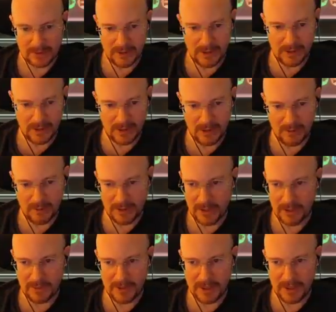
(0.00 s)
Uh, we
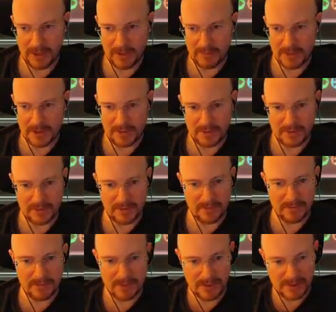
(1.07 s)
now want to hit empty
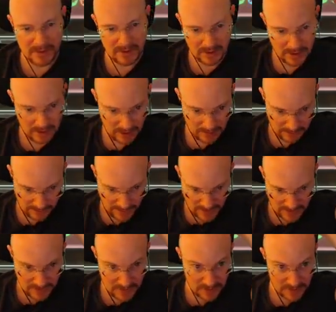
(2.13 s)
rooms to kill him
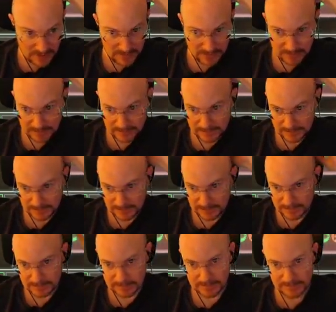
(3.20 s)
faster.
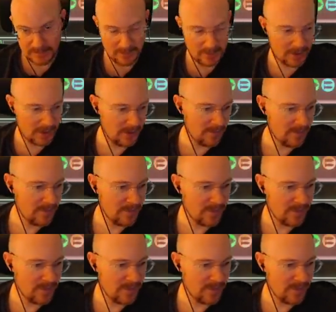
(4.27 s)
There we go.